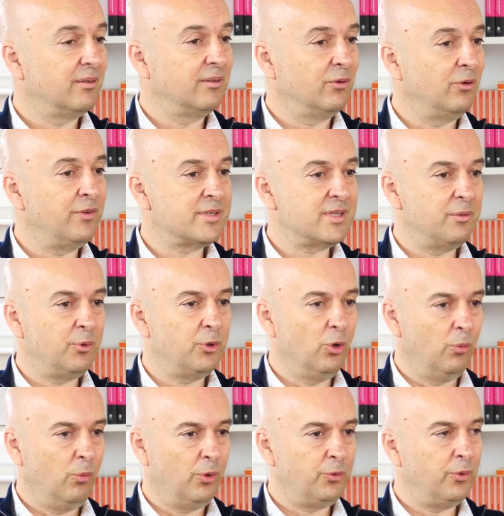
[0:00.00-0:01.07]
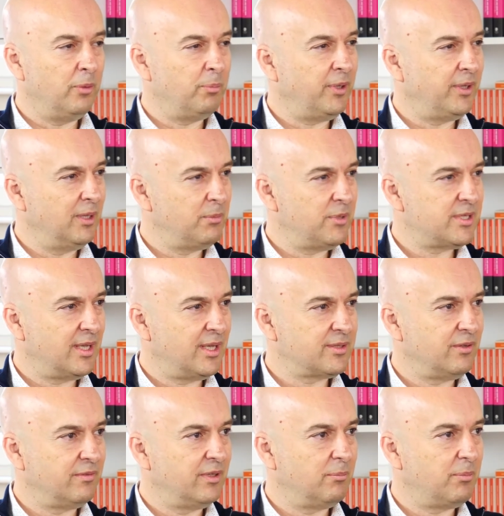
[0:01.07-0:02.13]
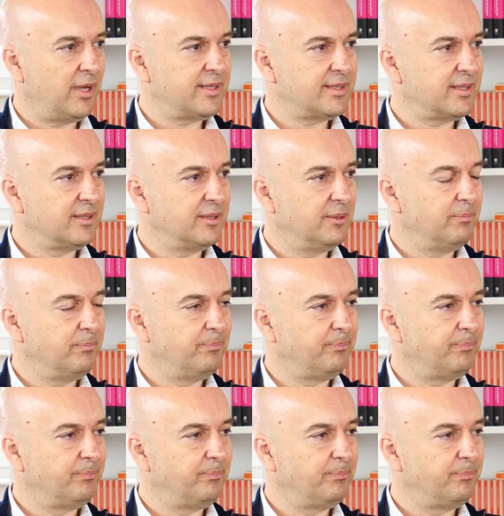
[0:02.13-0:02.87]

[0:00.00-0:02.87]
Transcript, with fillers: obviously we don't want to repeat the mistakes of the past. Mm -hmm.